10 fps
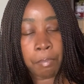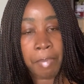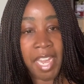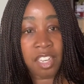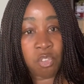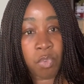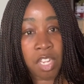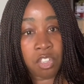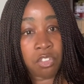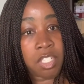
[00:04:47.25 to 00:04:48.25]
band
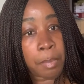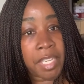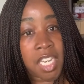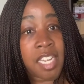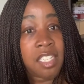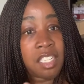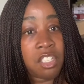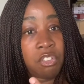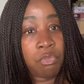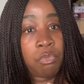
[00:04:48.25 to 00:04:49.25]
around your stomach tighten,
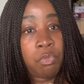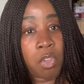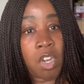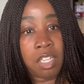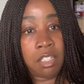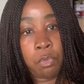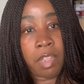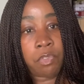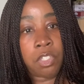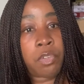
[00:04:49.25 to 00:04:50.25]
and you
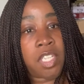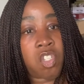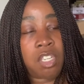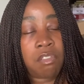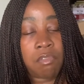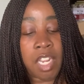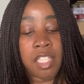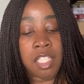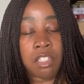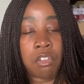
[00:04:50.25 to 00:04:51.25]
have restriction,
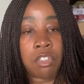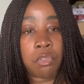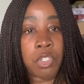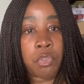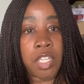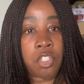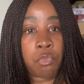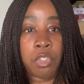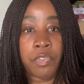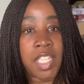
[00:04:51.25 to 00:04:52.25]
right? That's known as
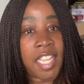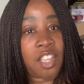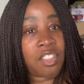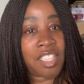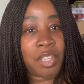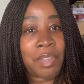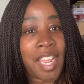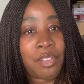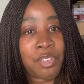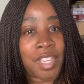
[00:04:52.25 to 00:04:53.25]
restriction. Well, if you take all the liquid
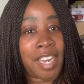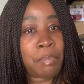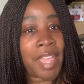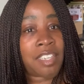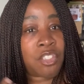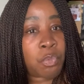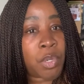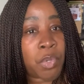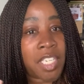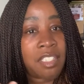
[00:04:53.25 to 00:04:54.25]
out, you're kind of back to square
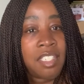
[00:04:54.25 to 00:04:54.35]
one.